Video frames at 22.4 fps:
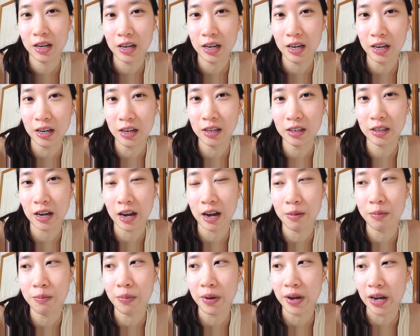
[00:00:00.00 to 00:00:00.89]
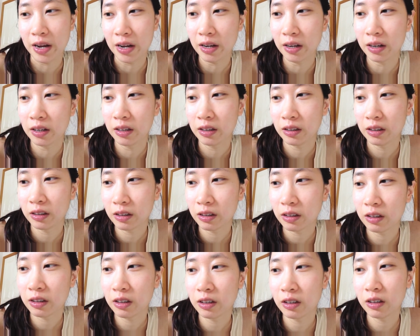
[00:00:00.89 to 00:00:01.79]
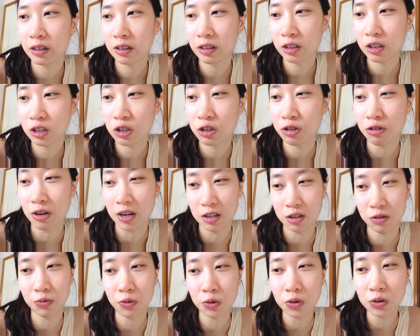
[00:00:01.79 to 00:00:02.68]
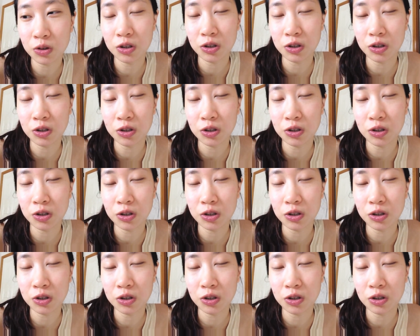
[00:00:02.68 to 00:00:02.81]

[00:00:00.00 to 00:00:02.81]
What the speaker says: it can be stressful